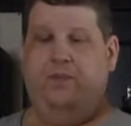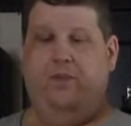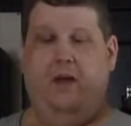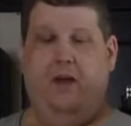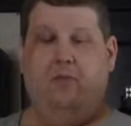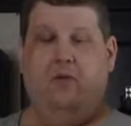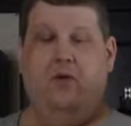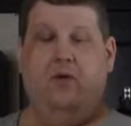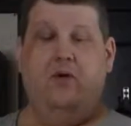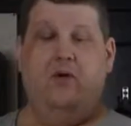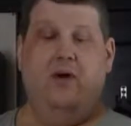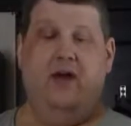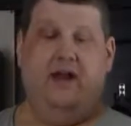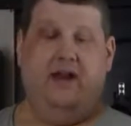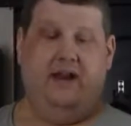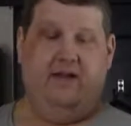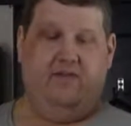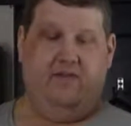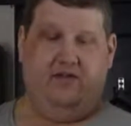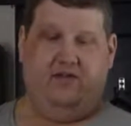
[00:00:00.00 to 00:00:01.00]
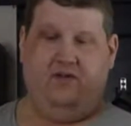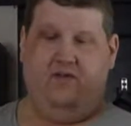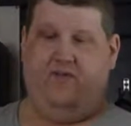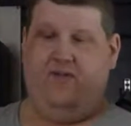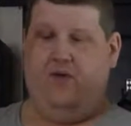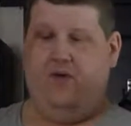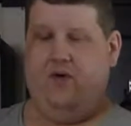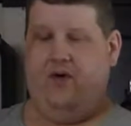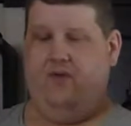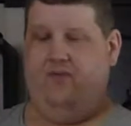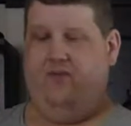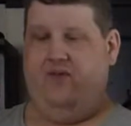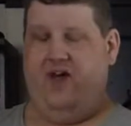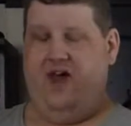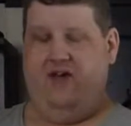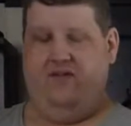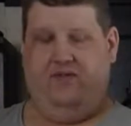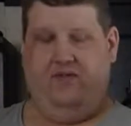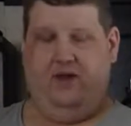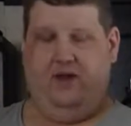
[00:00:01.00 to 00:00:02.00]
I'm going to go ahead and give this a 4 out of
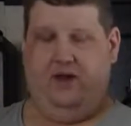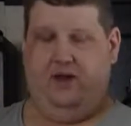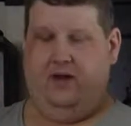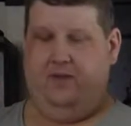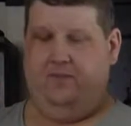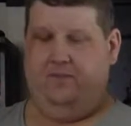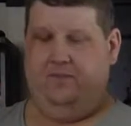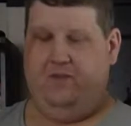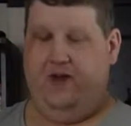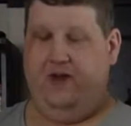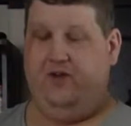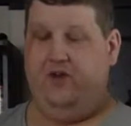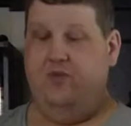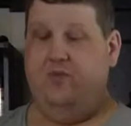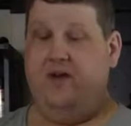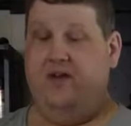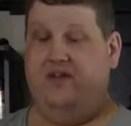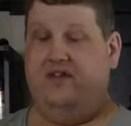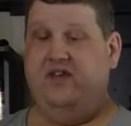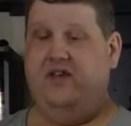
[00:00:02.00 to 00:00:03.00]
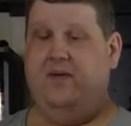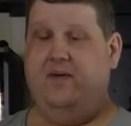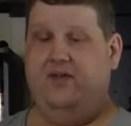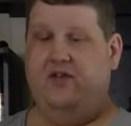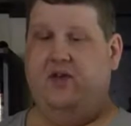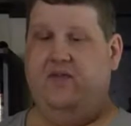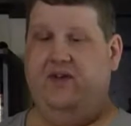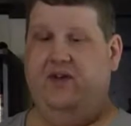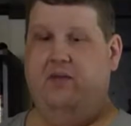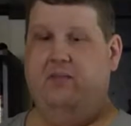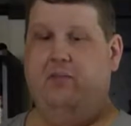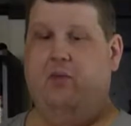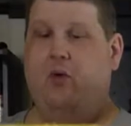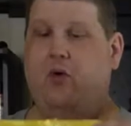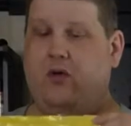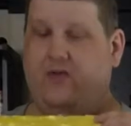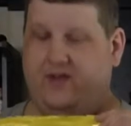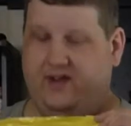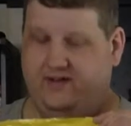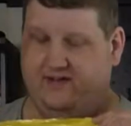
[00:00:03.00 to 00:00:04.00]
5. Um, I do see myself eating
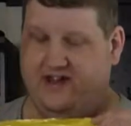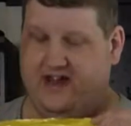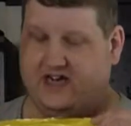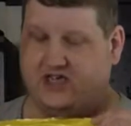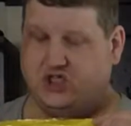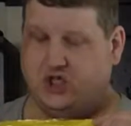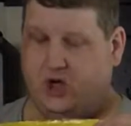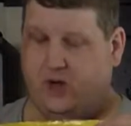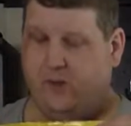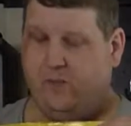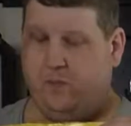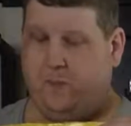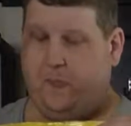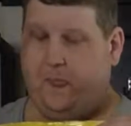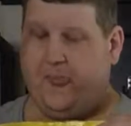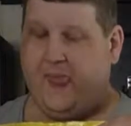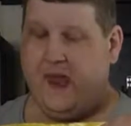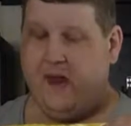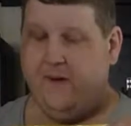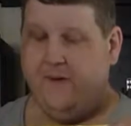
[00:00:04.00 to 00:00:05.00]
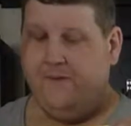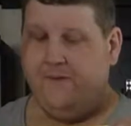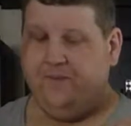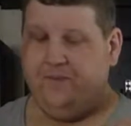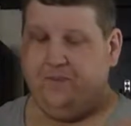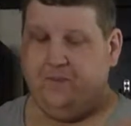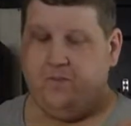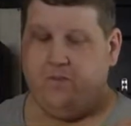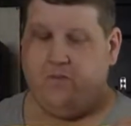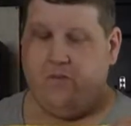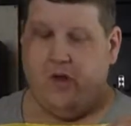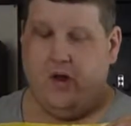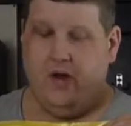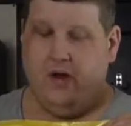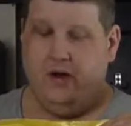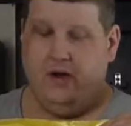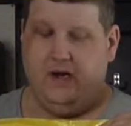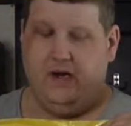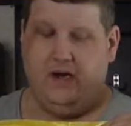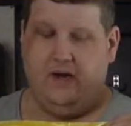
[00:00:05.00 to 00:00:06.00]
more of this, actually.
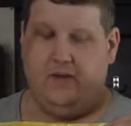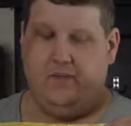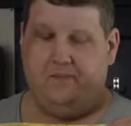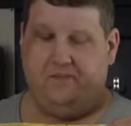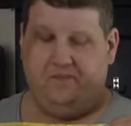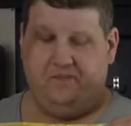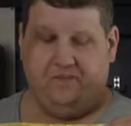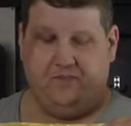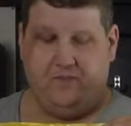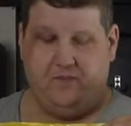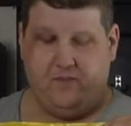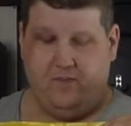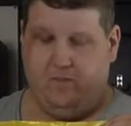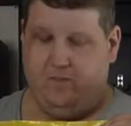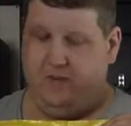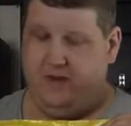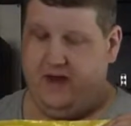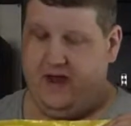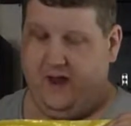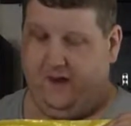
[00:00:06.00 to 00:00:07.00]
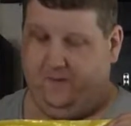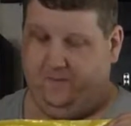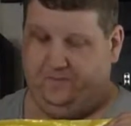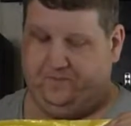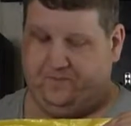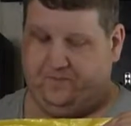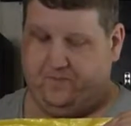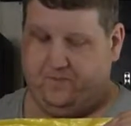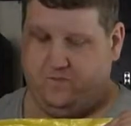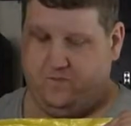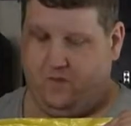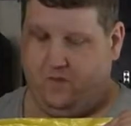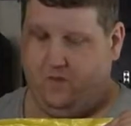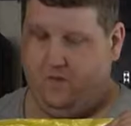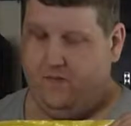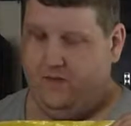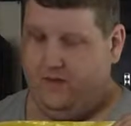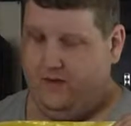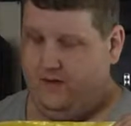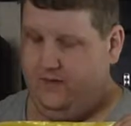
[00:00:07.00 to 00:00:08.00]
Um, but yeah
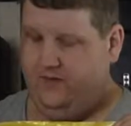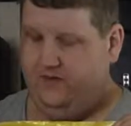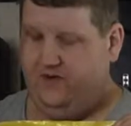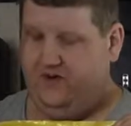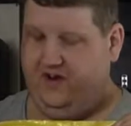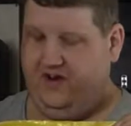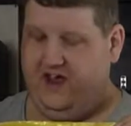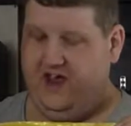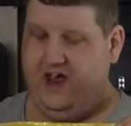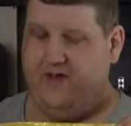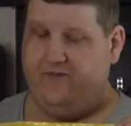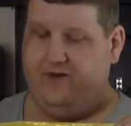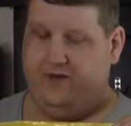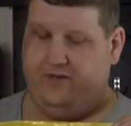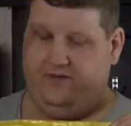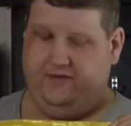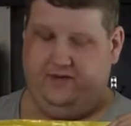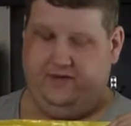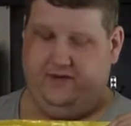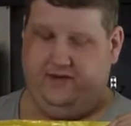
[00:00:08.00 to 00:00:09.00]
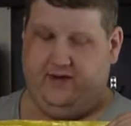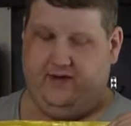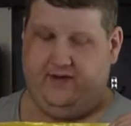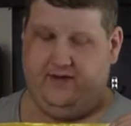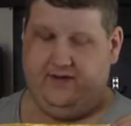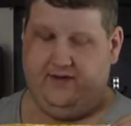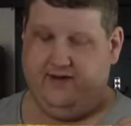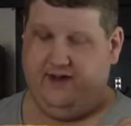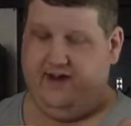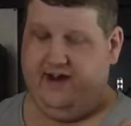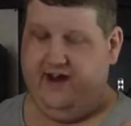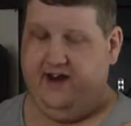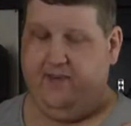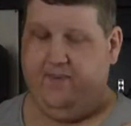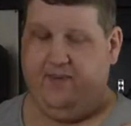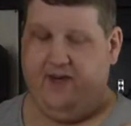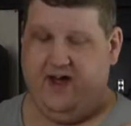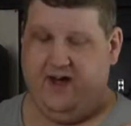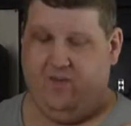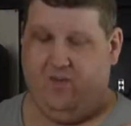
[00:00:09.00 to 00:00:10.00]
there you have it. The skinny
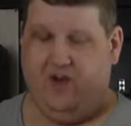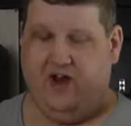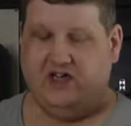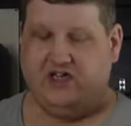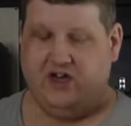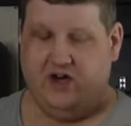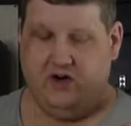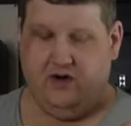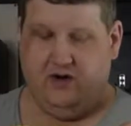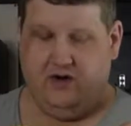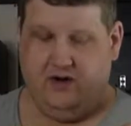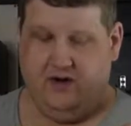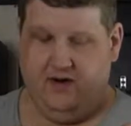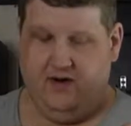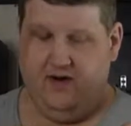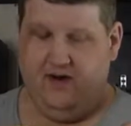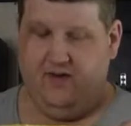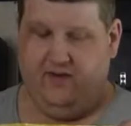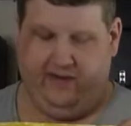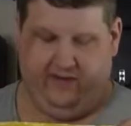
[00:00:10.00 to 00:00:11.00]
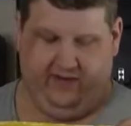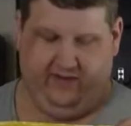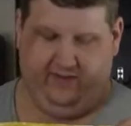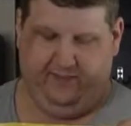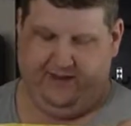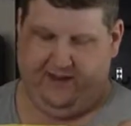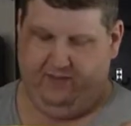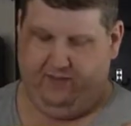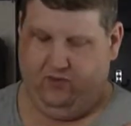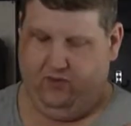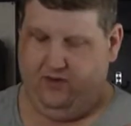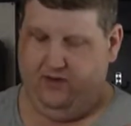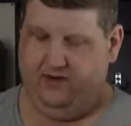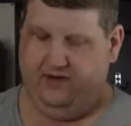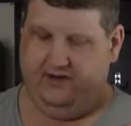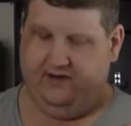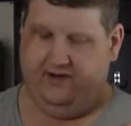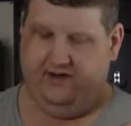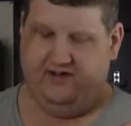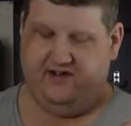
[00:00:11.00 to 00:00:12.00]
pop, white cheddar, flavor popcorn.
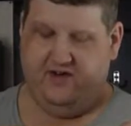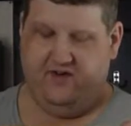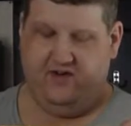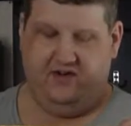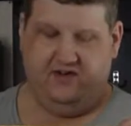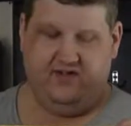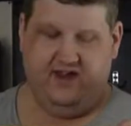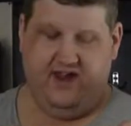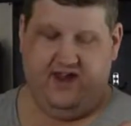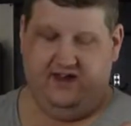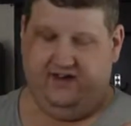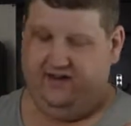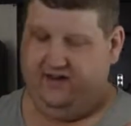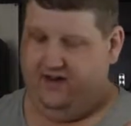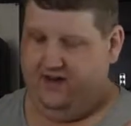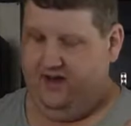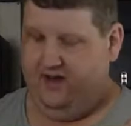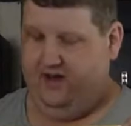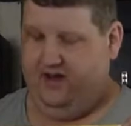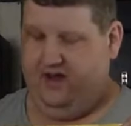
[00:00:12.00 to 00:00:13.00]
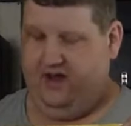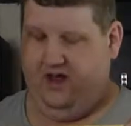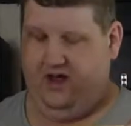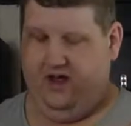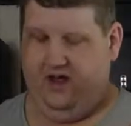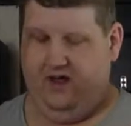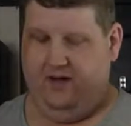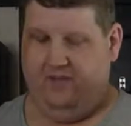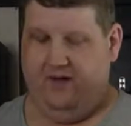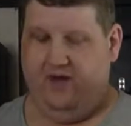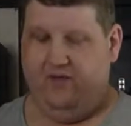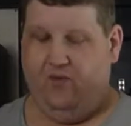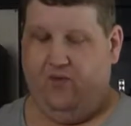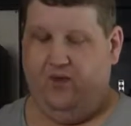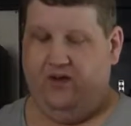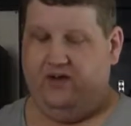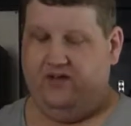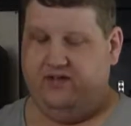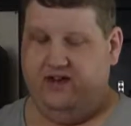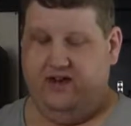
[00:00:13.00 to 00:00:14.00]
This is the sharing size. Um, I've
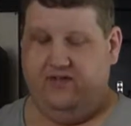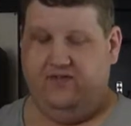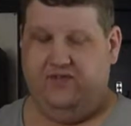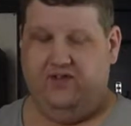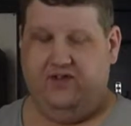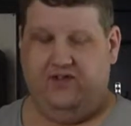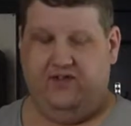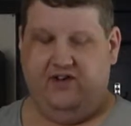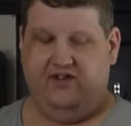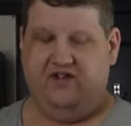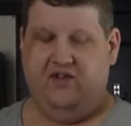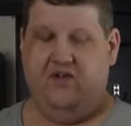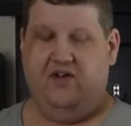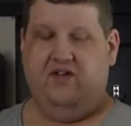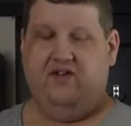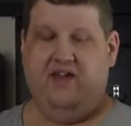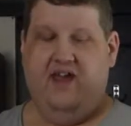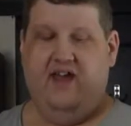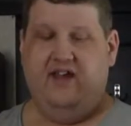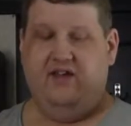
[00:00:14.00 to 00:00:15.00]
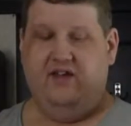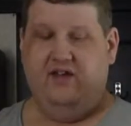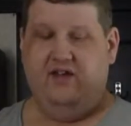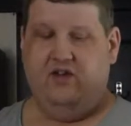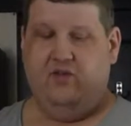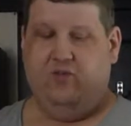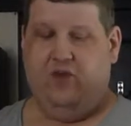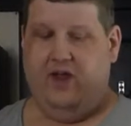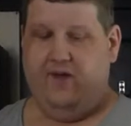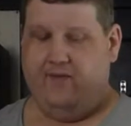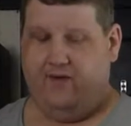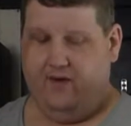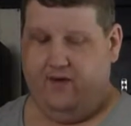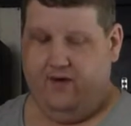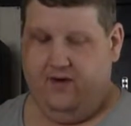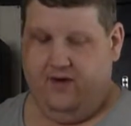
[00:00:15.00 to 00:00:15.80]
only seen the, the sharing size in this flavor.